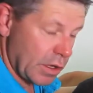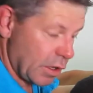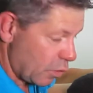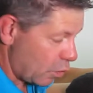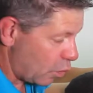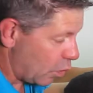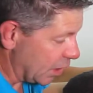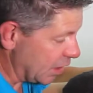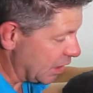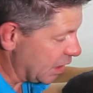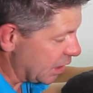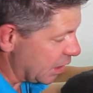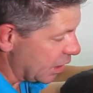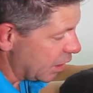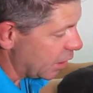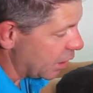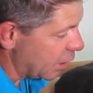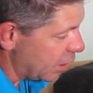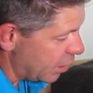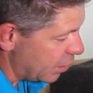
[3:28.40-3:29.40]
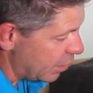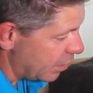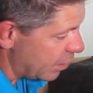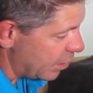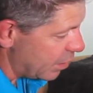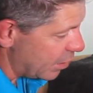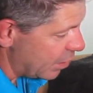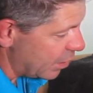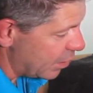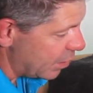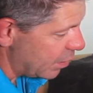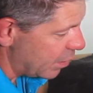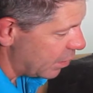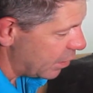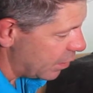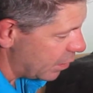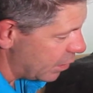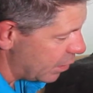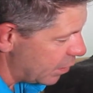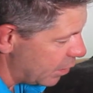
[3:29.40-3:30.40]
Once the
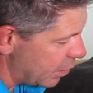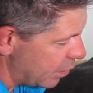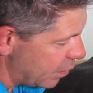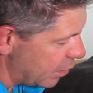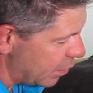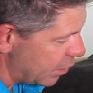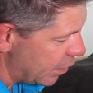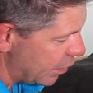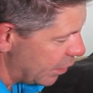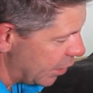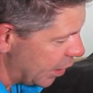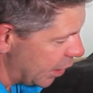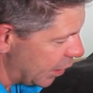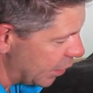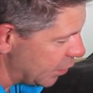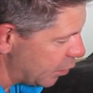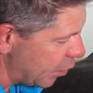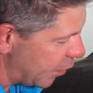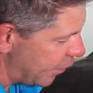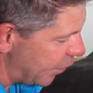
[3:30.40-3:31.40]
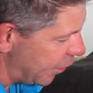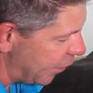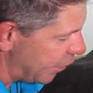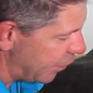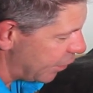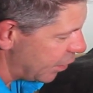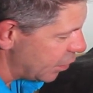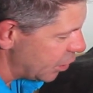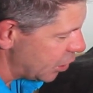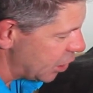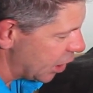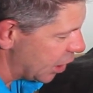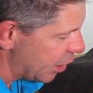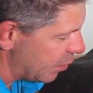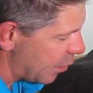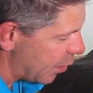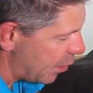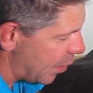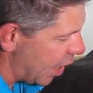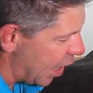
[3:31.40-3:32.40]
needles, we've just
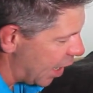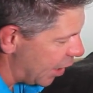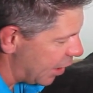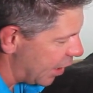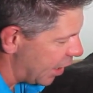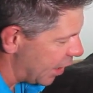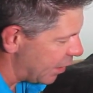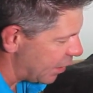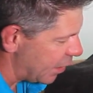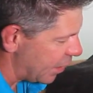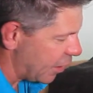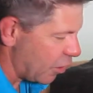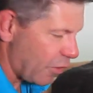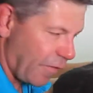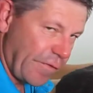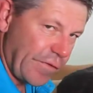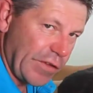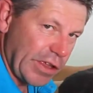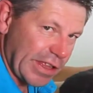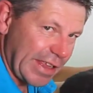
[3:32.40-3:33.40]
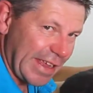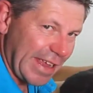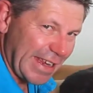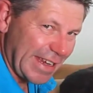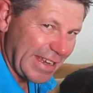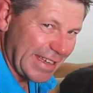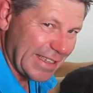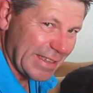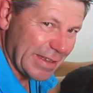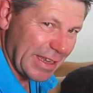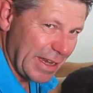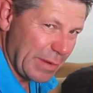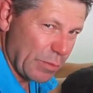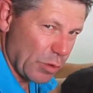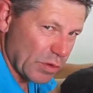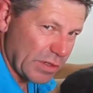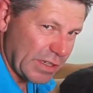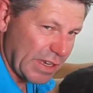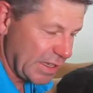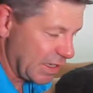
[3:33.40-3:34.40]
jiggled them about and they're not feeling any
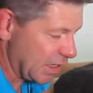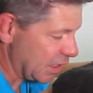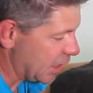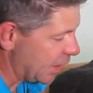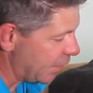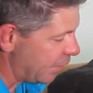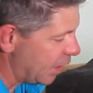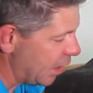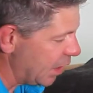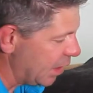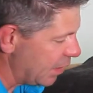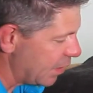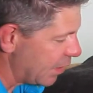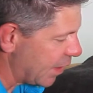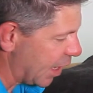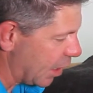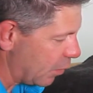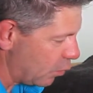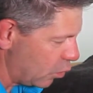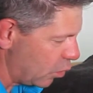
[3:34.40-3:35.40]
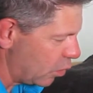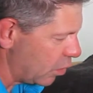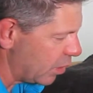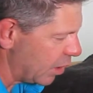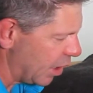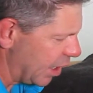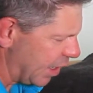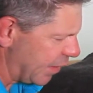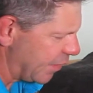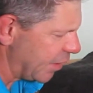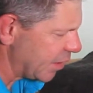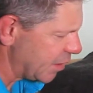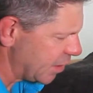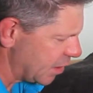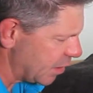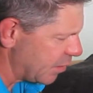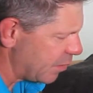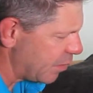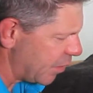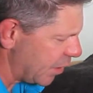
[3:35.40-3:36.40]
more sensitivity, that will lead us
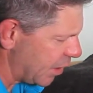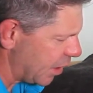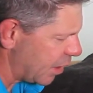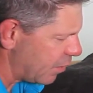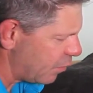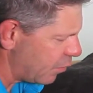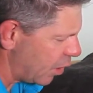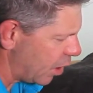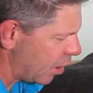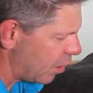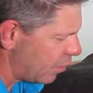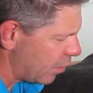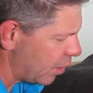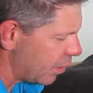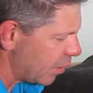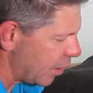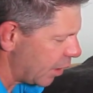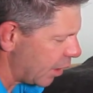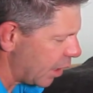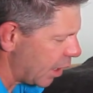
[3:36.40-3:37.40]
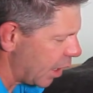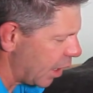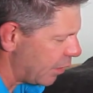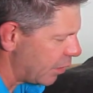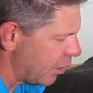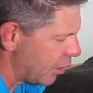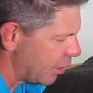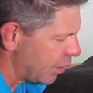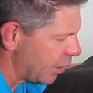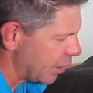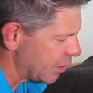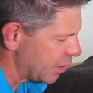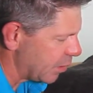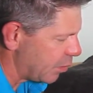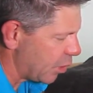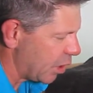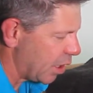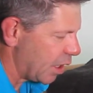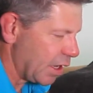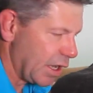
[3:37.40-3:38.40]
to think, well, okay, the needles
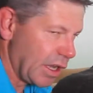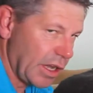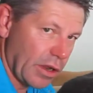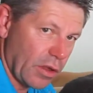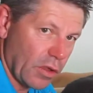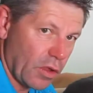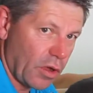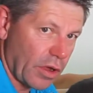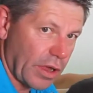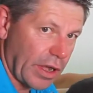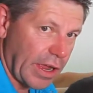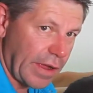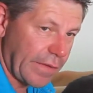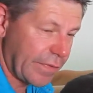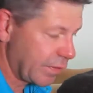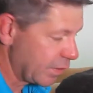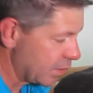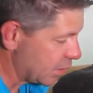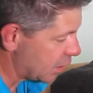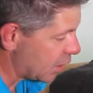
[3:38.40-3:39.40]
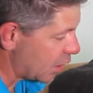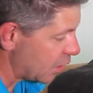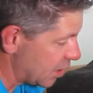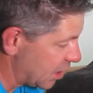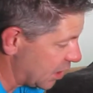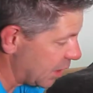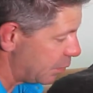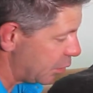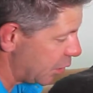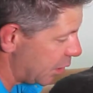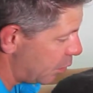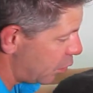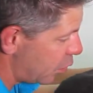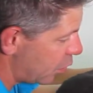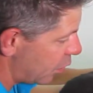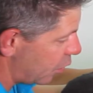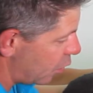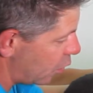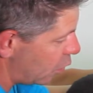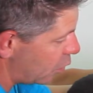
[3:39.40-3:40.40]
have been in long enough. So simply
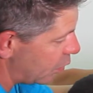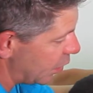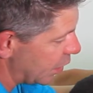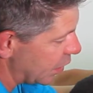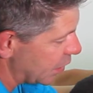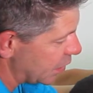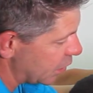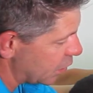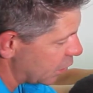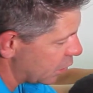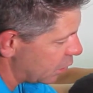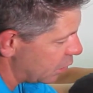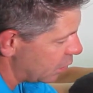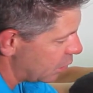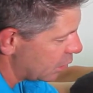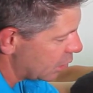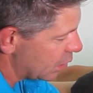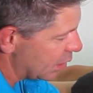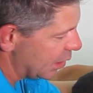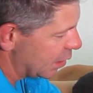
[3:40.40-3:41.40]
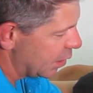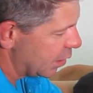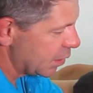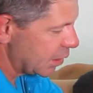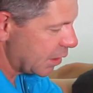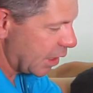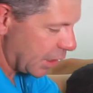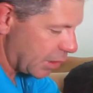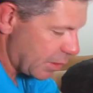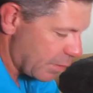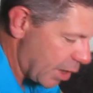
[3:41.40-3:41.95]
put, all we need to do, take them